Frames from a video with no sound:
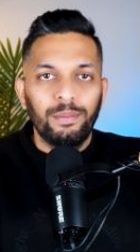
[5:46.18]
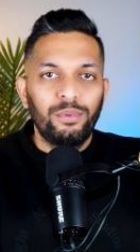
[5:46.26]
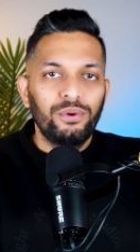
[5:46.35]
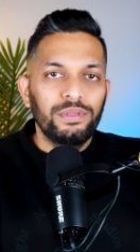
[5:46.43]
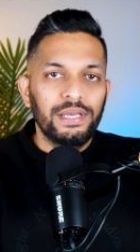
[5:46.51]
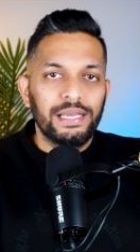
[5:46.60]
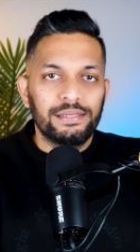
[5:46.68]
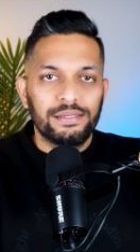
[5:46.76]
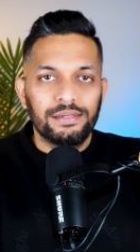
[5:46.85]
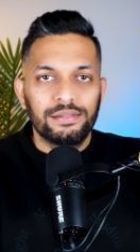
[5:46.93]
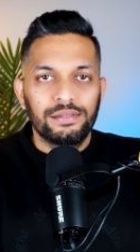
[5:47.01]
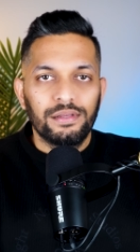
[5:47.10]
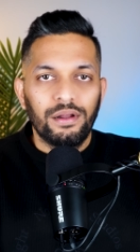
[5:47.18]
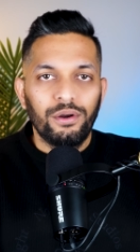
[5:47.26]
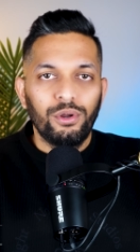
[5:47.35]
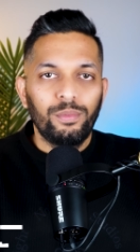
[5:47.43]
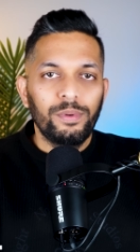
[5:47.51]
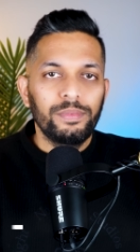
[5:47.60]
In both cases,
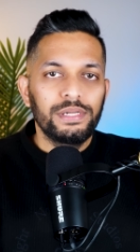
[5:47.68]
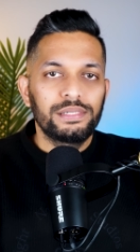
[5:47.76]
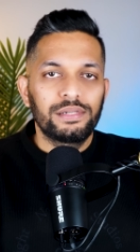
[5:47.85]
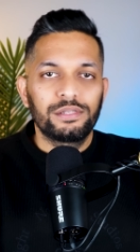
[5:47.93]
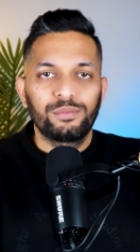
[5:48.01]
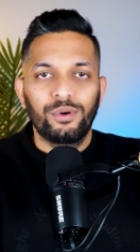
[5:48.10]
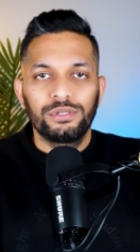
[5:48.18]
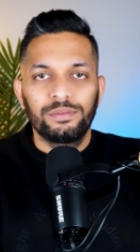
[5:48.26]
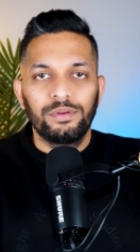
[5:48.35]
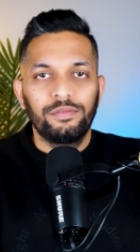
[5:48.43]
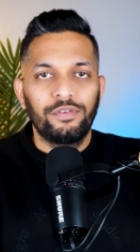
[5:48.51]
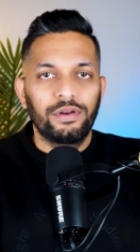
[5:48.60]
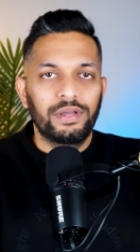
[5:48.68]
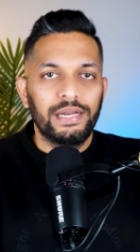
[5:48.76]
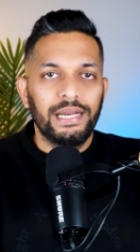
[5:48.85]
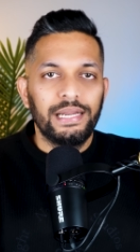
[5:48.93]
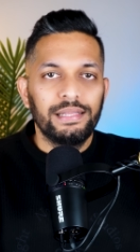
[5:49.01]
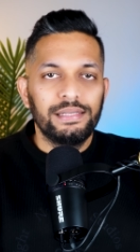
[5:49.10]
dopamine is responsible for
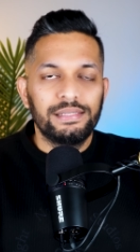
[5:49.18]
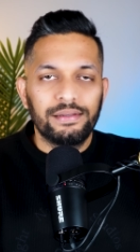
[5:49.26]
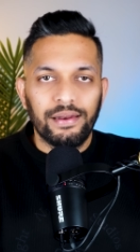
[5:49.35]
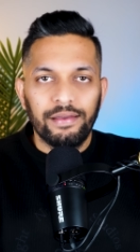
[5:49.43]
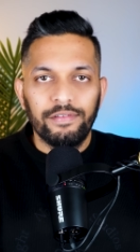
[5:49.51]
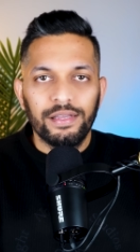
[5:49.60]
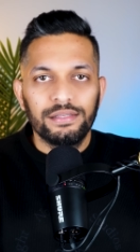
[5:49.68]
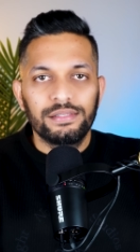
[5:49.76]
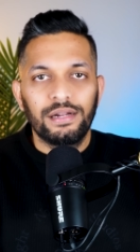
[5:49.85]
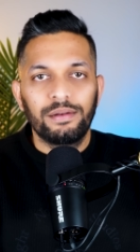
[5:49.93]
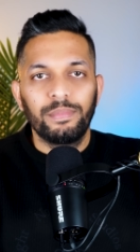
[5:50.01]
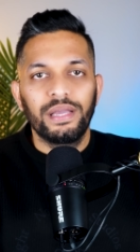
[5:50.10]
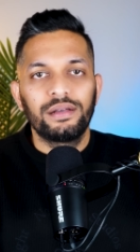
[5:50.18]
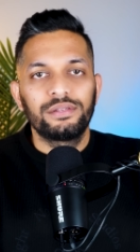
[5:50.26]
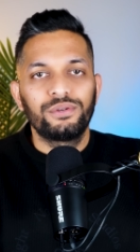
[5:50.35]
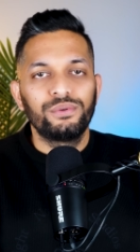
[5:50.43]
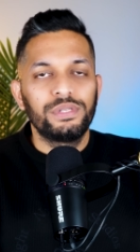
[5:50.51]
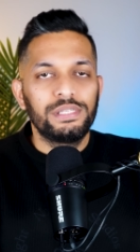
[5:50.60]
creating these cravings that make
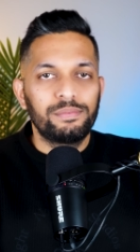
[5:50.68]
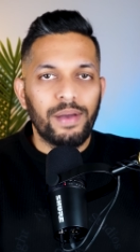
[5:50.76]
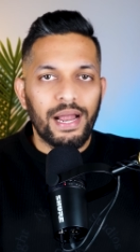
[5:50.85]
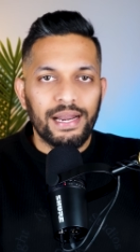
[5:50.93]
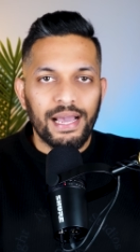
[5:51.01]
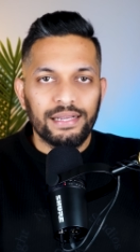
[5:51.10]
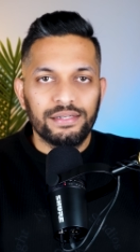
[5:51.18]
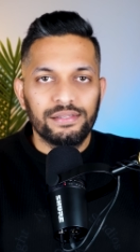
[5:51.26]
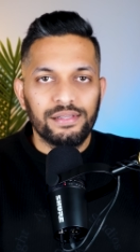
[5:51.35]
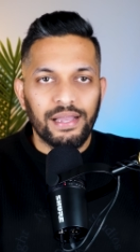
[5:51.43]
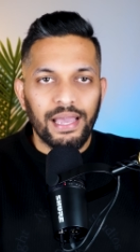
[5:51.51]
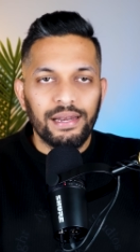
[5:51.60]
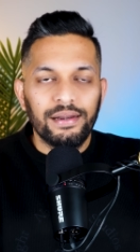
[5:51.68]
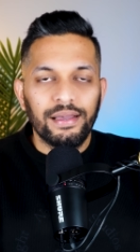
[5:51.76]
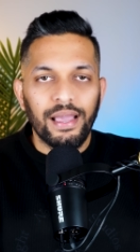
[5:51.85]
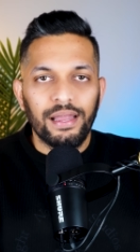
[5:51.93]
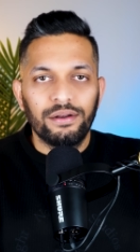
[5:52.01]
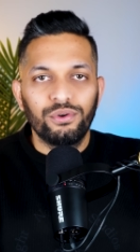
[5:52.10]
us do these bad actions again and
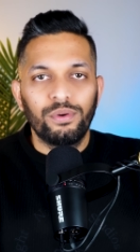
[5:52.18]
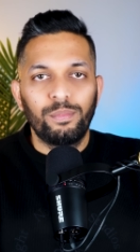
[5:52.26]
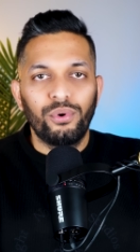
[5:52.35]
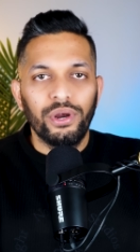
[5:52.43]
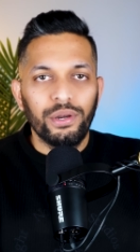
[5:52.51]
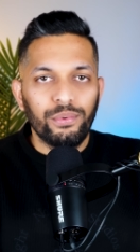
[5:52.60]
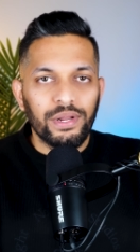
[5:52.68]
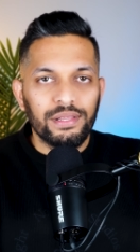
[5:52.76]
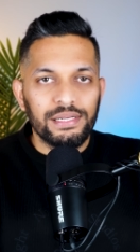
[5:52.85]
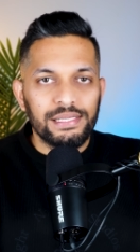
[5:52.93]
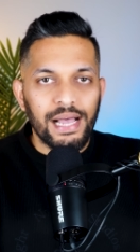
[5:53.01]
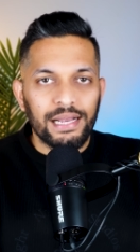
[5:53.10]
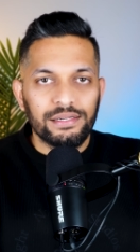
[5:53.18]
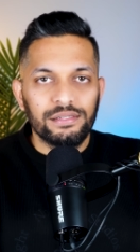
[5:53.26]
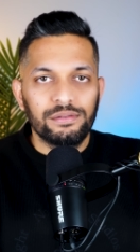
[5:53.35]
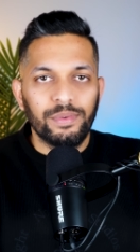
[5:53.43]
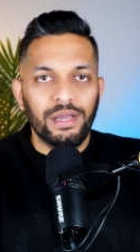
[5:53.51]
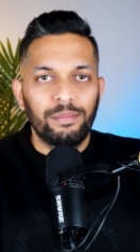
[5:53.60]
again to a point where these
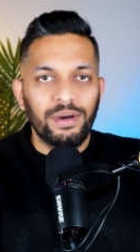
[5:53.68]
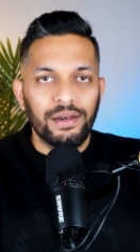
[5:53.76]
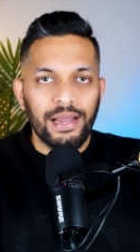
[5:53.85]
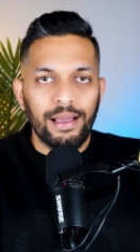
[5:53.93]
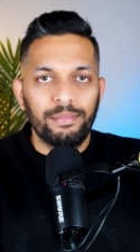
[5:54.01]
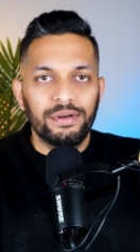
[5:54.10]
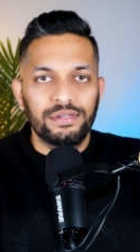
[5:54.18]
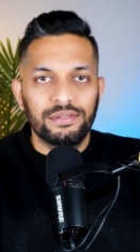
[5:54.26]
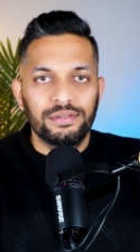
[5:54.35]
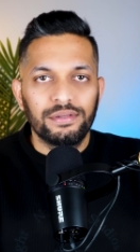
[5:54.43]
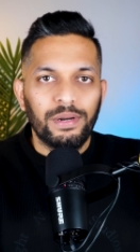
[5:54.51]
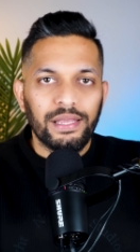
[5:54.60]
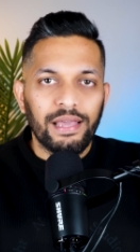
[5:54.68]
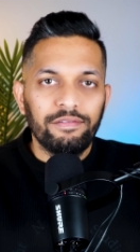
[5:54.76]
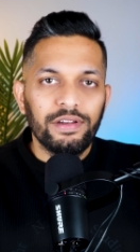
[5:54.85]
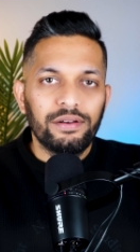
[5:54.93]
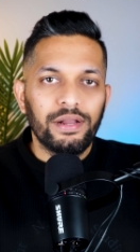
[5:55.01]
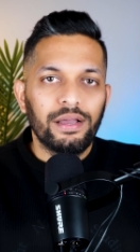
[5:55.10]
actions become our habits. But can
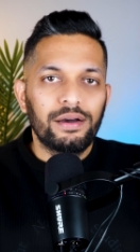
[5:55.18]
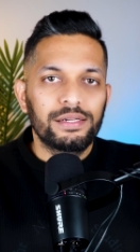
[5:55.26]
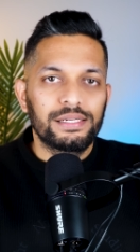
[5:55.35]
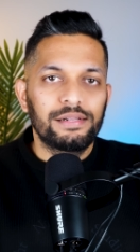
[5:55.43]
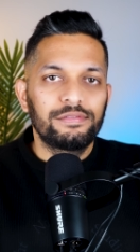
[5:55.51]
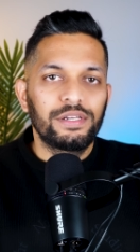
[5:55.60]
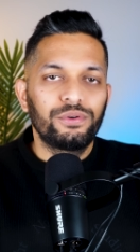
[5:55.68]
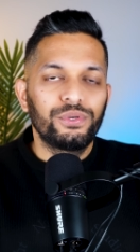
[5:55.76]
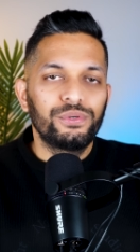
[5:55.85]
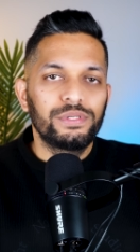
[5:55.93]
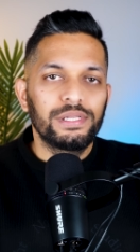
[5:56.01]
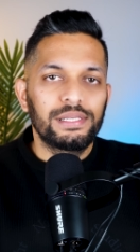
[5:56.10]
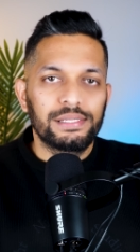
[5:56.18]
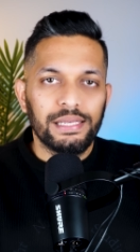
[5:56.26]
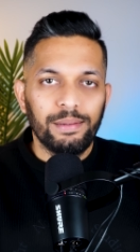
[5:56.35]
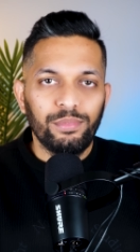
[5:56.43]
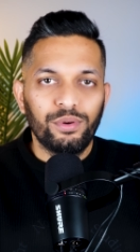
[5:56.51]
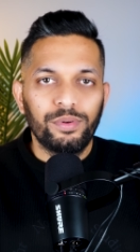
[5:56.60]
we trick ourselves into using the
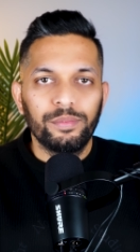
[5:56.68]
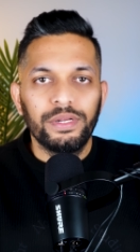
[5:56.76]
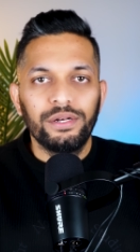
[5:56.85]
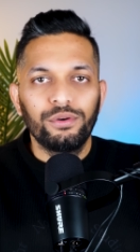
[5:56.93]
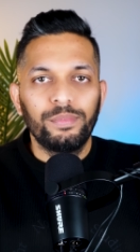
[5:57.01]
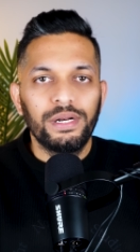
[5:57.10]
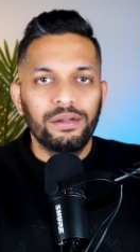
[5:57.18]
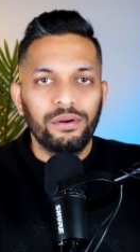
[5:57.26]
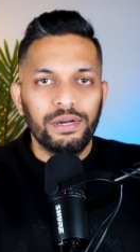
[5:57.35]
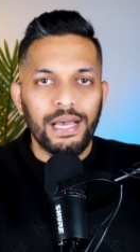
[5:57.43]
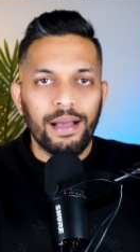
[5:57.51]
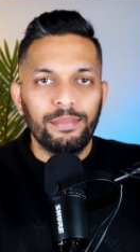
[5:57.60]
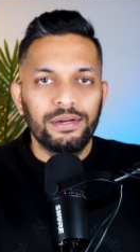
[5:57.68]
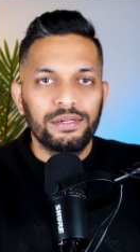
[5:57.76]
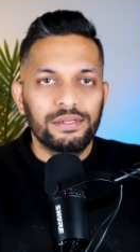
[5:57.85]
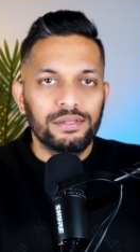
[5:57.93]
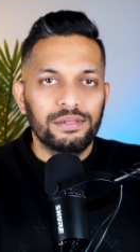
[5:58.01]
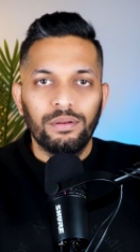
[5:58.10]
same dopamine to build good
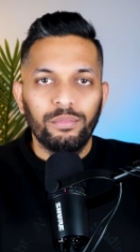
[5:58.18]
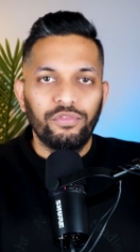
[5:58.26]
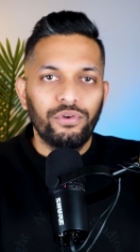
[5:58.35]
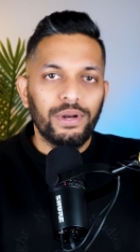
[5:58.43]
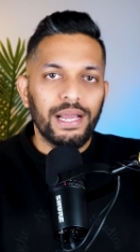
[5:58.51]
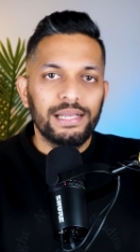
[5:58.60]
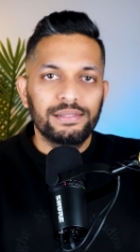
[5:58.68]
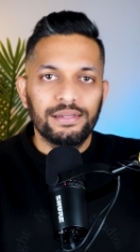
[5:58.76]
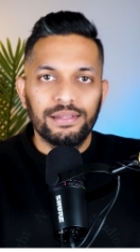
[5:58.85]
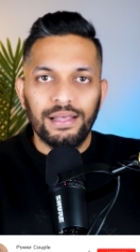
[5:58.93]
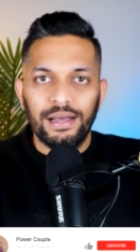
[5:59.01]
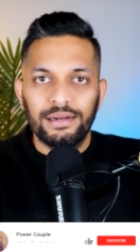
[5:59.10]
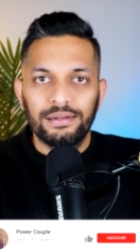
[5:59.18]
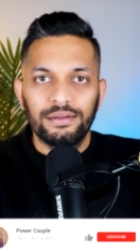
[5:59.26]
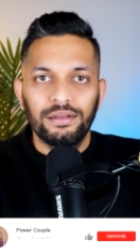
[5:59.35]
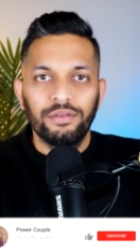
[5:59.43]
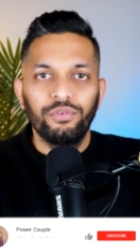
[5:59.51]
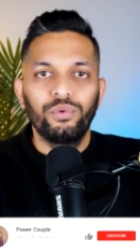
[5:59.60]
habits? Before I answer that,
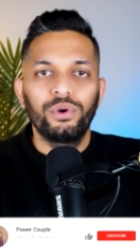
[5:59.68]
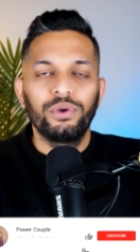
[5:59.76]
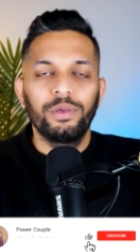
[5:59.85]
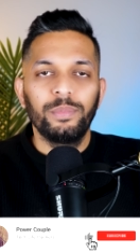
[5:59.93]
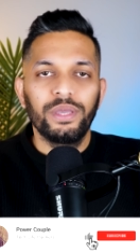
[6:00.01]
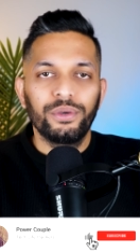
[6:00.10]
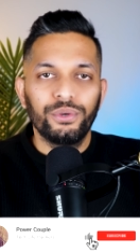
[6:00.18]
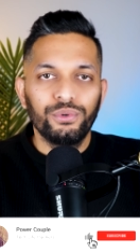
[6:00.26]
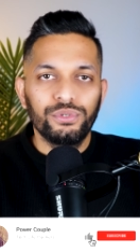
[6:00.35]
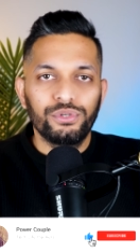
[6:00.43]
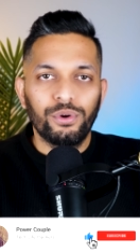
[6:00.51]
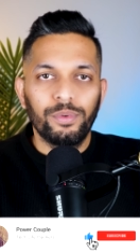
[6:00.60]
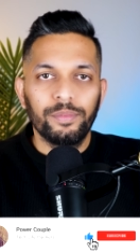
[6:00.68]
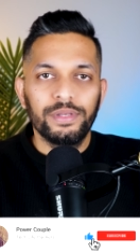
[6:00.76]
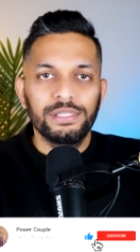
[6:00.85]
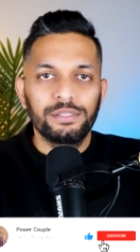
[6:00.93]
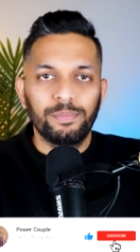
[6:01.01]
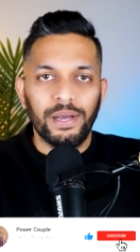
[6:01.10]
if you want to give me a huge
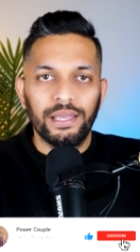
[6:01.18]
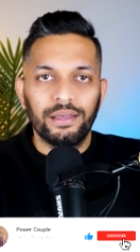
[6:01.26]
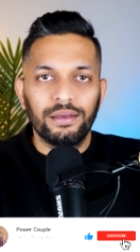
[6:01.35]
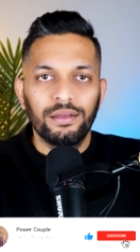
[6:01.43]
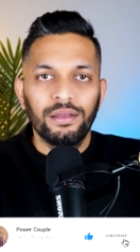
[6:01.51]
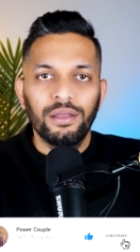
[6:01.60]
dopamine spike,